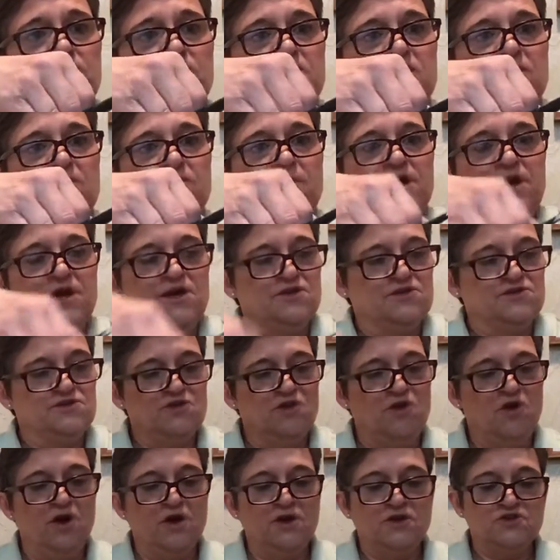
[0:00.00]
You can make it as
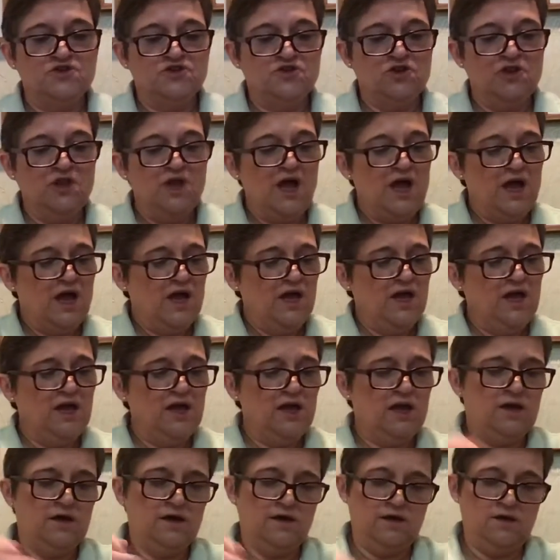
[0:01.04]
long as you
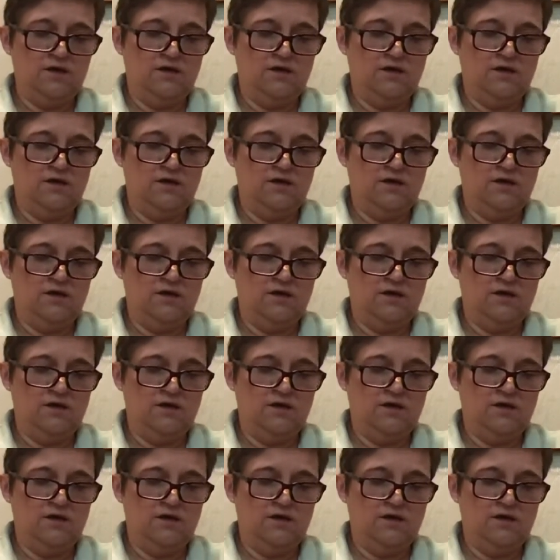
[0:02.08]
like.